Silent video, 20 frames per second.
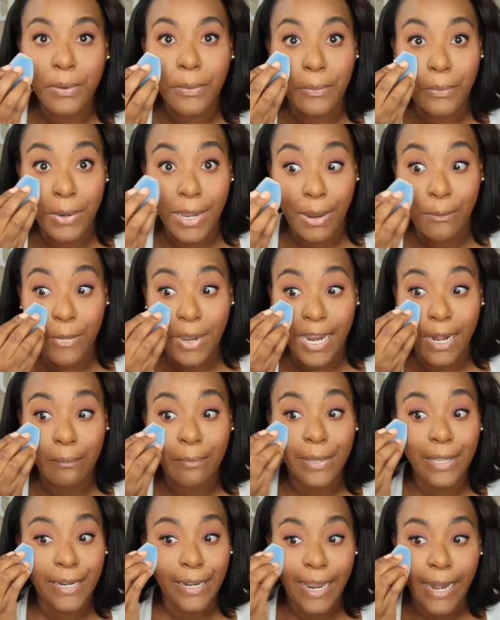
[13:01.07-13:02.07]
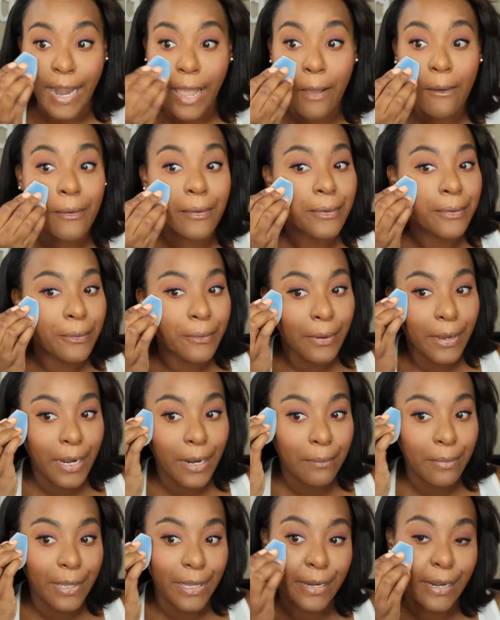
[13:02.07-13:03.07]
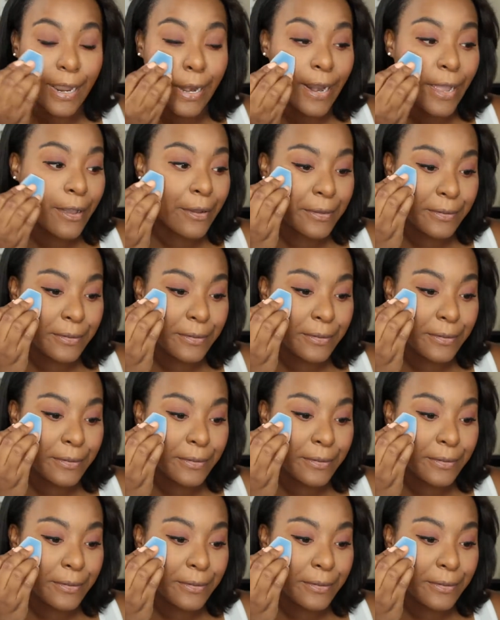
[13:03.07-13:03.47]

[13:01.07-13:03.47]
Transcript: we got to blend that out. We got to blend that out.